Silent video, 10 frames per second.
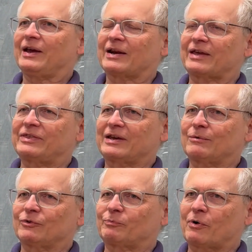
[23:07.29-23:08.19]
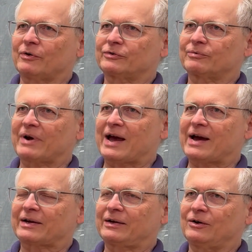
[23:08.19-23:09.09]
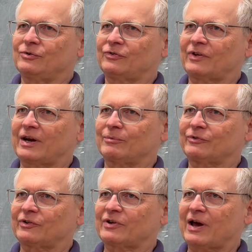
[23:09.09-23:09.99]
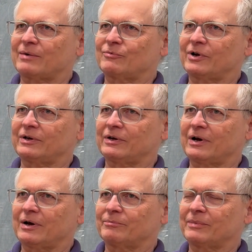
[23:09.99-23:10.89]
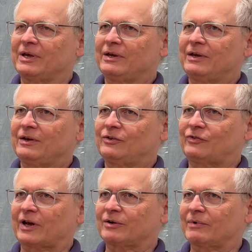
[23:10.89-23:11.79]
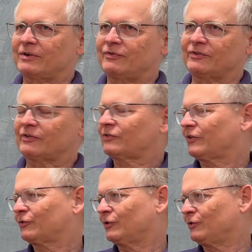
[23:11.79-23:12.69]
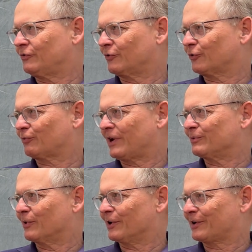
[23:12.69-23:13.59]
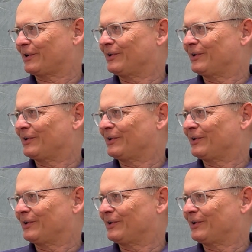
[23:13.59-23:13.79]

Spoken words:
And I think it was Paul Dirac who said it was a time when second-rate physicists could do first-rate work